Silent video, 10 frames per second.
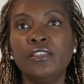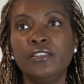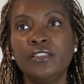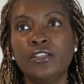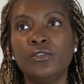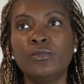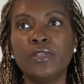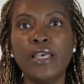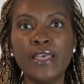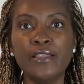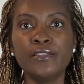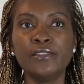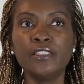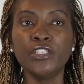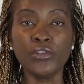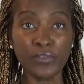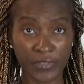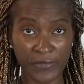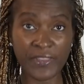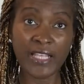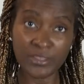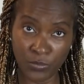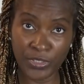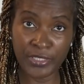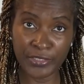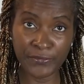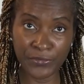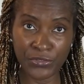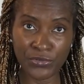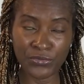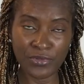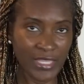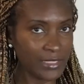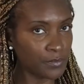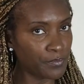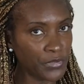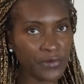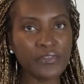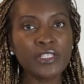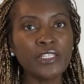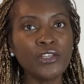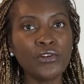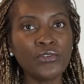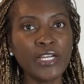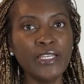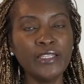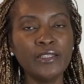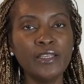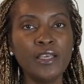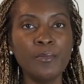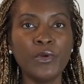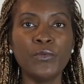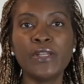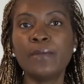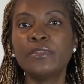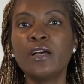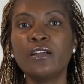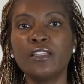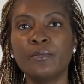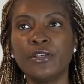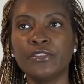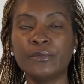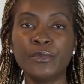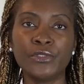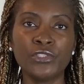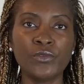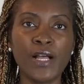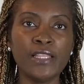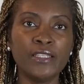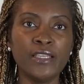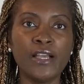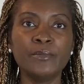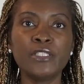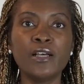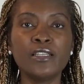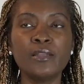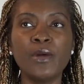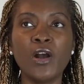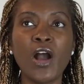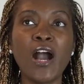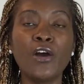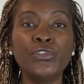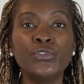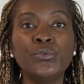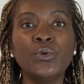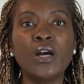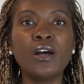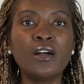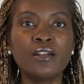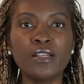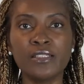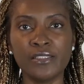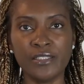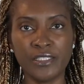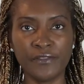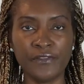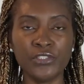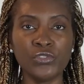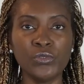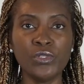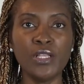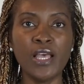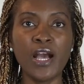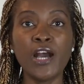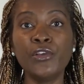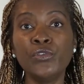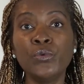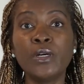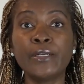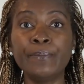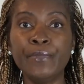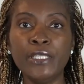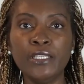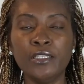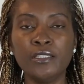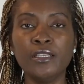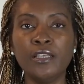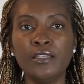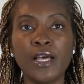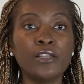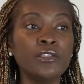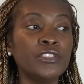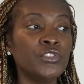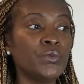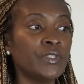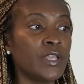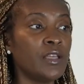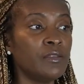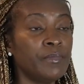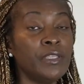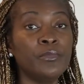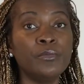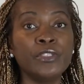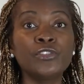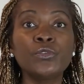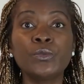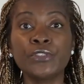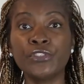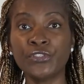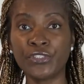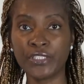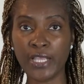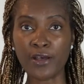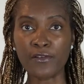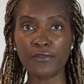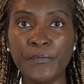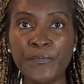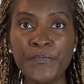if that's what it is for you, that's perfectly all right. But when I'm talking about spirituality, I'm talking about how you are as an individual, how you are being, not only towards other people, but towards yourself.